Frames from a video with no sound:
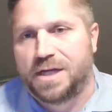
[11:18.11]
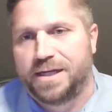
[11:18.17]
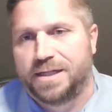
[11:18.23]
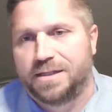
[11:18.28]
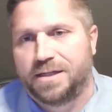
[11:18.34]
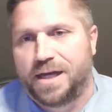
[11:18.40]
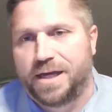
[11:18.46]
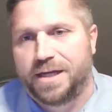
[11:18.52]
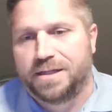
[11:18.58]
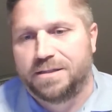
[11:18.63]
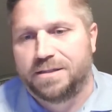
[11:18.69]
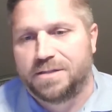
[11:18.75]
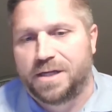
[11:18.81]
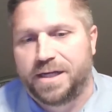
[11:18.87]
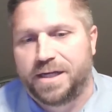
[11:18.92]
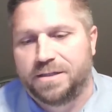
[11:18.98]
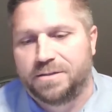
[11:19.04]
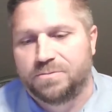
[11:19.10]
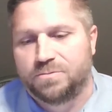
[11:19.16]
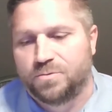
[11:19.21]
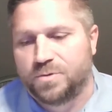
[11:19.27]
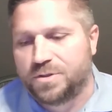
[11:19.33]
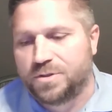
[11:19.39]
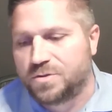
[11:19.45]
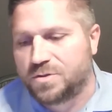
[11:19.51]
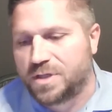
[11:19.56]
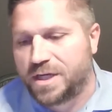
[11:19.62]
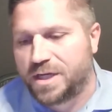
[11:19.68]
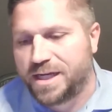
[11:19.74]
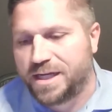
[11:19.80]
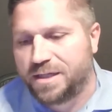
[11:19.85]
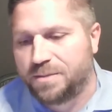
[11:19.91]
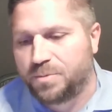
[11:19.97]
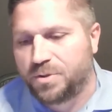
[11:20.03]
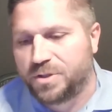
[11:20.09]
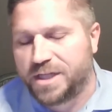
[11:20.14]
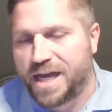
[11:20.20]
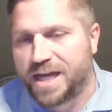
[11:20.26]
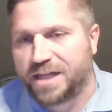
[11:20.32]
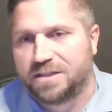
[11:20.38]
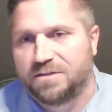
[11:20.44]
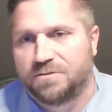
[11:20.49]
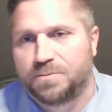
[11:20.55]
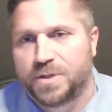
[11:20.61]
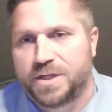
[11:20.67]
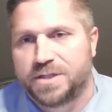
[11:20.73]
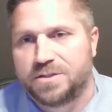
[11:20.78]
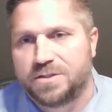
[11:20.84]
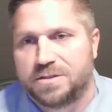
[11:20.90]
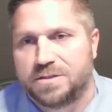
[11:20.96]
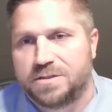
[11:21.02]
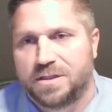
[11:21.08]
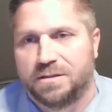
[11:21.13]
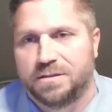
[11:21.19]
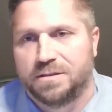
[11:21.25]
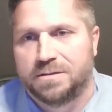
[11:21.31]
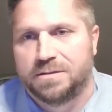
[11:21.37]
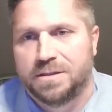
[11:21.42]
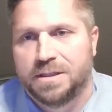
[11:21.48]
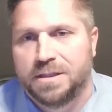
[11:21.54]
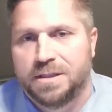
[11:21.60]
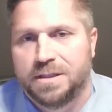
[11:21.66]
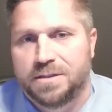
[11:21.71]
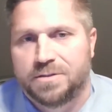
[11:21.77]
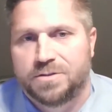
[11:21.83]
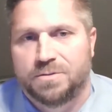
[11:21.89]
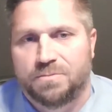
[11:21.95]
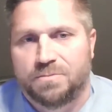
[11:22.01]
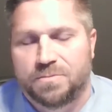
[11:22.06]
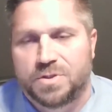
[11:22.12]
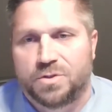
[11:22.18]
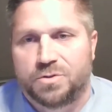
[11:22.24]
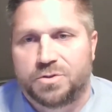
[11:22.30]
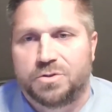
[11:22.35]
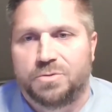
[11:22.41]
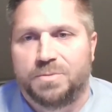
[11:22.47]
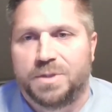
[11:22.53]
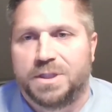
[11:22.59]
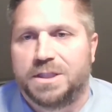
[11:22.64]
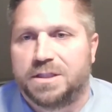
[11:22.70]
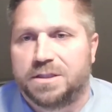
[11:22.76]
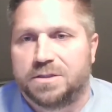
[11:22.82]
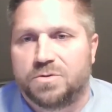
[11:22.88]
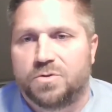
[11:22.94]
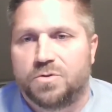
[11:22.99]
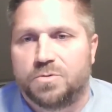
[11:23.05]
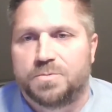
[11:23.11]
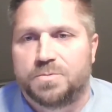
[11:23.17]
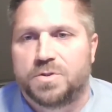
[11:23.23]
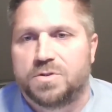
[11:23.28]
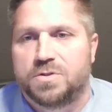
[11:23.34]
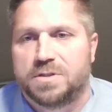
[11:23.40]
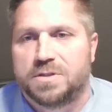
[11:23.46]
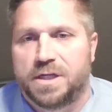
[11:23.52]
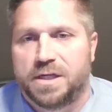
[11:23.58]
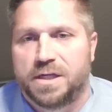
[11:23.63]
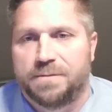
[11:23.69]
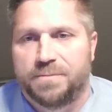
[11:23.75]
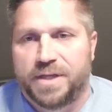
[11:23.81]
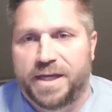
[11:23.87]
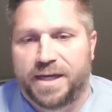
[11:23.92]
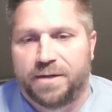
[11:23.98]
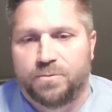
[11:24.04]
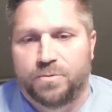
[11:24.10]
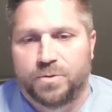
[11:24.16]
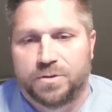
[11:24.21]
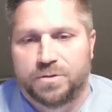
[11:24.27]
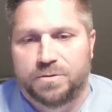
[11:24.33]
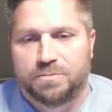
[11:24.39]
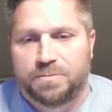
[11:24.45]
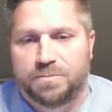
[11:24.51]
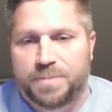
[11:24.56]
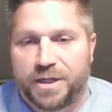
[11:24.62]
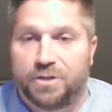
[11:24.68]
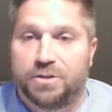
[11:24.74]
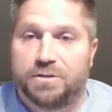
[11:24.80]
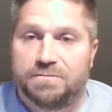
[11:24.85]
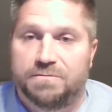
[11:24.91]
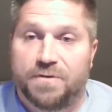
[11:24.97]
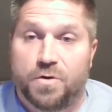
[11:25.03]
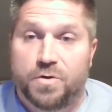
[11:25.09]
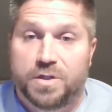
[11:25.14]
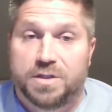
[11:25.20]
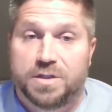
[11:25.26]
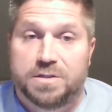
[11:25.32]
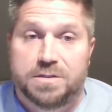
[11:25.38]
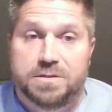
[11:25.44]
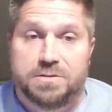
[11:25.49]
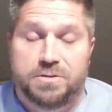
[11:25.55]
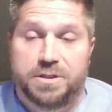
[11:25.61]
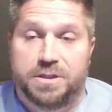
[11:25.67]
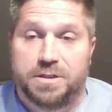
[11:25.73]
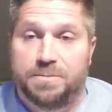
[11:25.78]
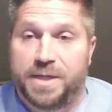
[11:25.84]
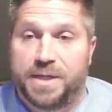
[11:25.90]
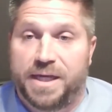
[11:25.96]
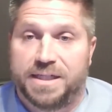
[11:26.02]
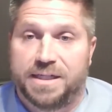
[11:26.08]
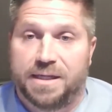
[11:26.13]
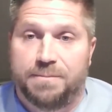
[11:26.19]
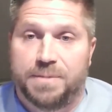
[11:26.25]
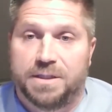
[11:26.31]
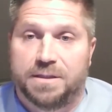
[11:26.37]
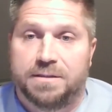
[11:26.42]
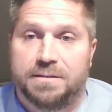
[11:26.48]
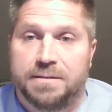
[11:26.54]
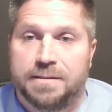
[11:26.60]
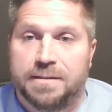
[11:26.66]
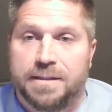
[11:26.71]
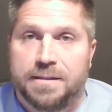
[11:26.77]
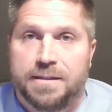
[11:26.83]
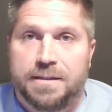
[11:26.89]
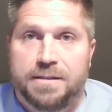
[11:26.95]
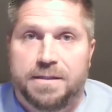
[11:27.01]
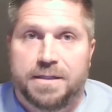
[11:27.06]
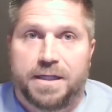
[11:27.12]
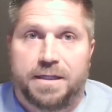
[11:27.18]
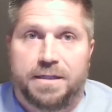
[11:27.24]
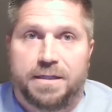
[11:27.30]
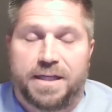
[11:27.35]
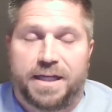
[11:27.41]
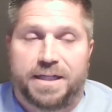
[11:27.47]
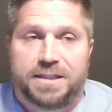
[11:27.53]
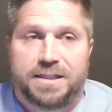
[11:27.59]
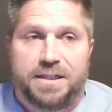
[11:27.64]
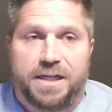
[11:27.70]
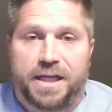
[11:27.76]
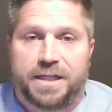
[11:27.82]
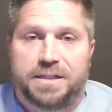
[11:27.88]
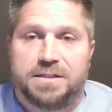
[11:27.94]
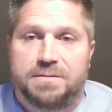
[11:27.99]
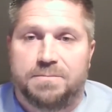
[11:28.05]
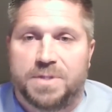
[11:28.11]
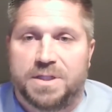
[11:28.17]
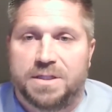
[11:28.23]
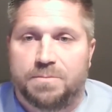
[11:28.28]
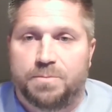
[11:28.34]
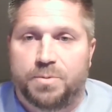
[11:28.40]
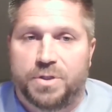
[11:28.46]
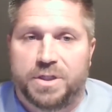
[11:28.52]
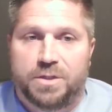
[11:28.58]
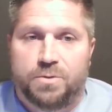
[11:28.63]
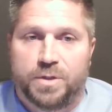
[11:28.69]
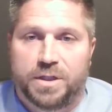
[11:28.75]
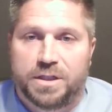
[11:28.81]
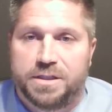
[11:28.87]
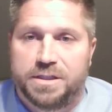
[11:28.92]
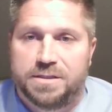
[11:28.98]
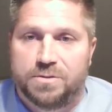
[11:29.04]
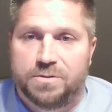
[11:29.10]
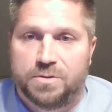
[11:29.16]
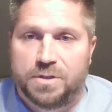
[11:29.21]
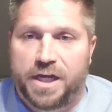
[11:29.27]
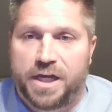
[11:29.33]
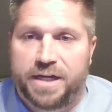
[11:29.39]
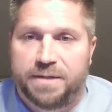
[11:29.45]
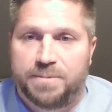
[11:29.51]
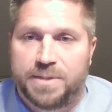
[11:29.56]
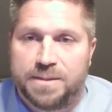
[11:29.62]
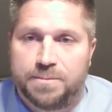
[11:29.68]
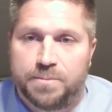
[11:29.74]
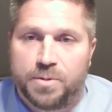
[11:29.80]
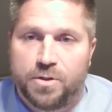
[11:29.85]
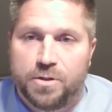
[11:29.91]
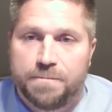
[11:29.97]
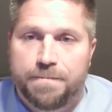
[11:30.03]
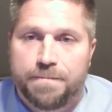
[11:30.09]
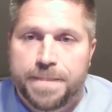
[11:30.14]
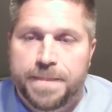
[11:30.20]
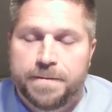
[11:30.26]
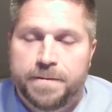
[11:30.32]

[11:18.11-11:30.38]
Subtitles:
I had a pretty active presence on some social media groups that were parent focused during the pandemic, and that connected me pretty quickly to a lot of people.